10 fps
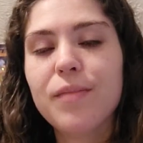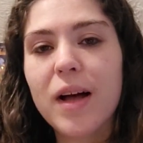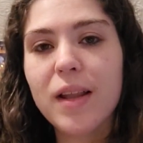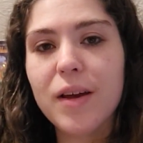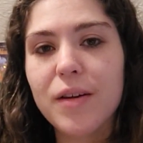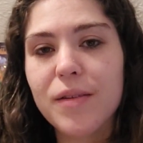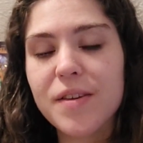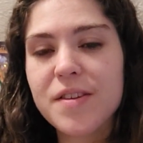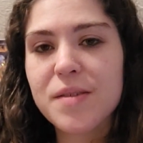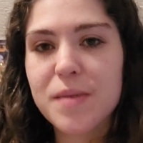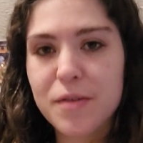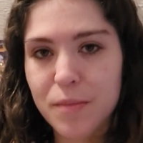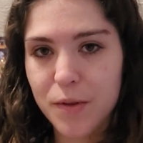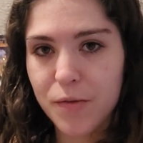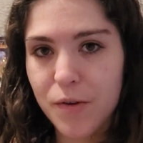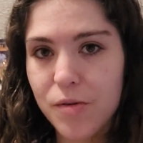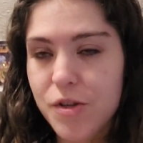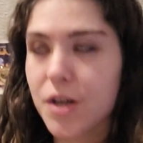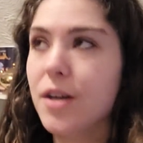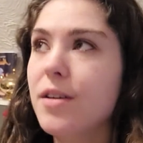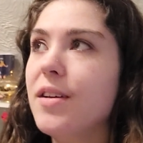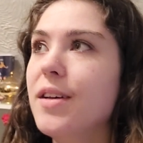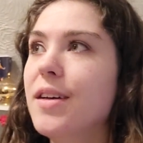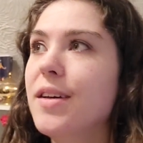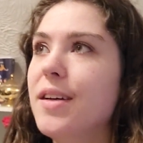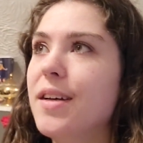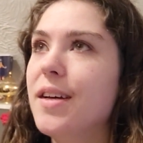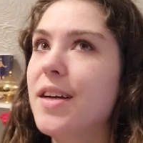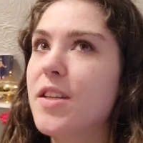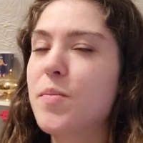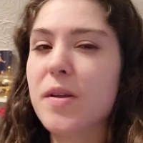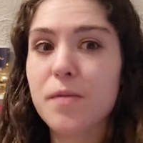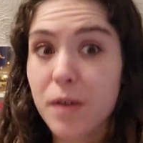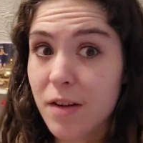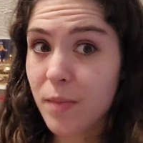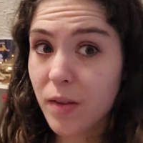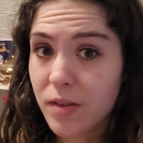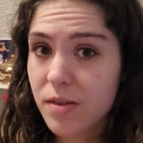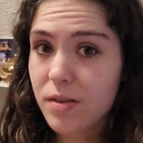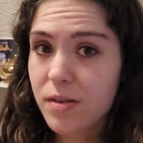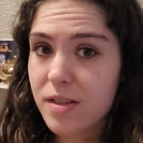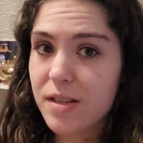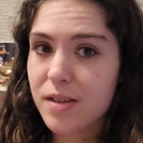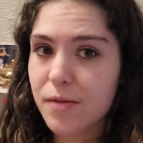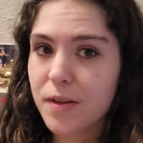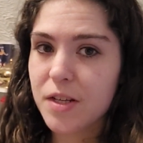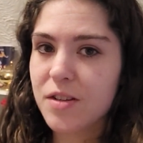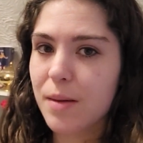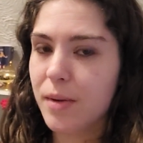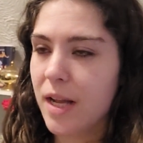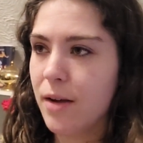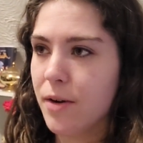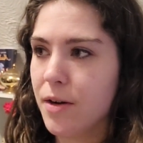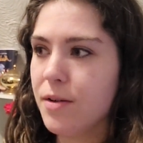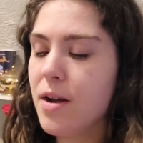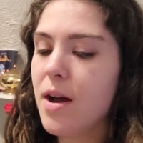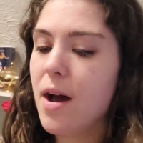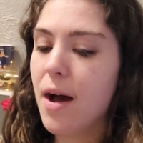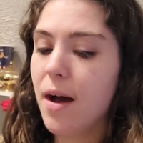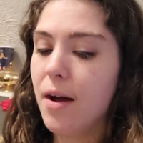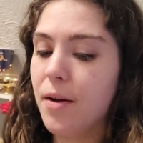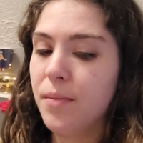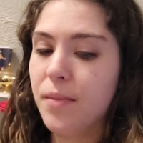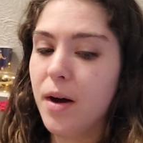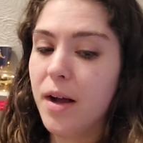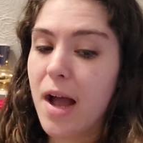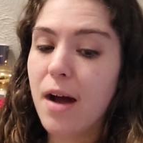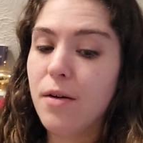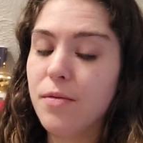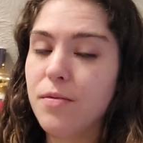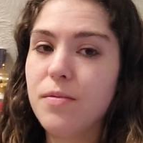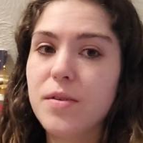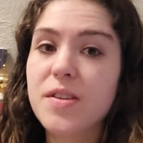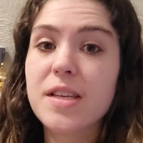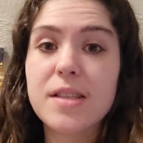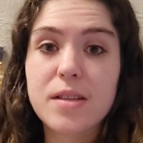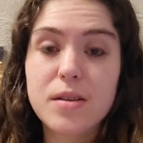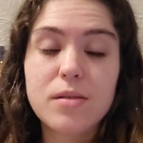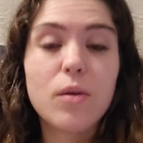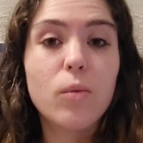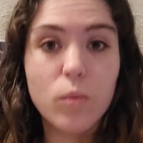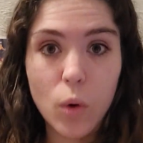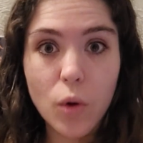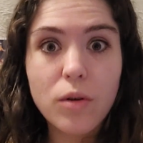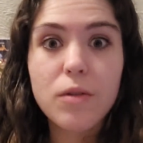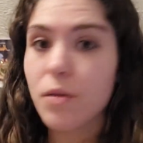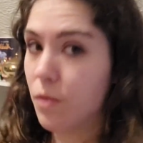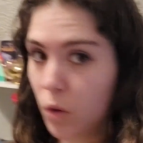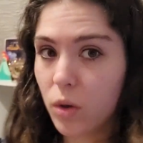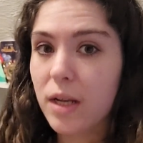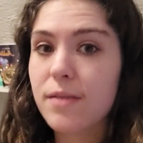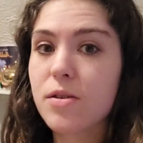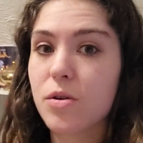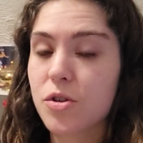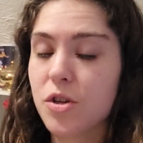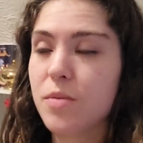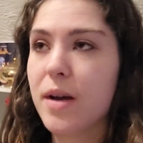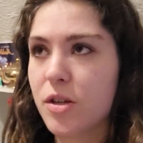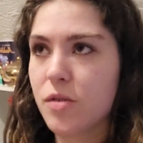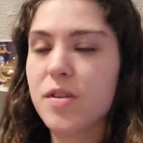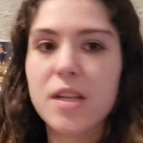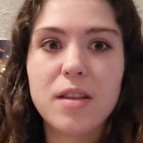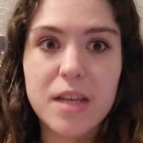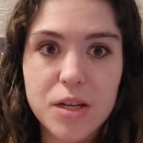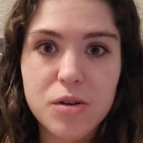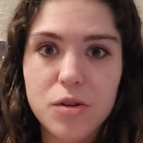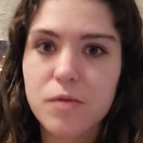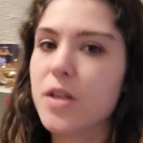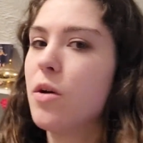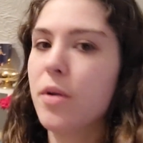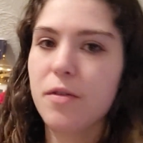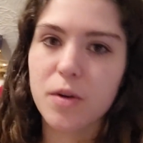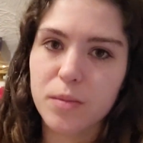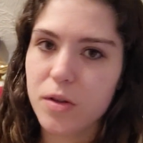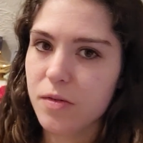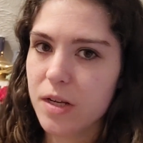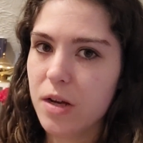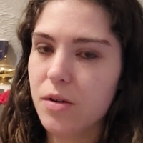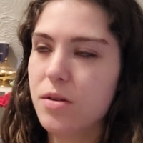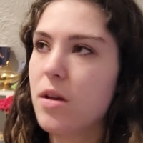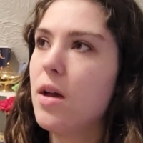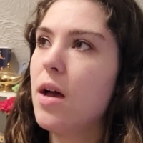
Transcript: Hello, this is me from the future. It's been 5 months since I finished that bolero. I have since worn the full Cleves costume, as you've seen in the intro to the video when I filmed those videos,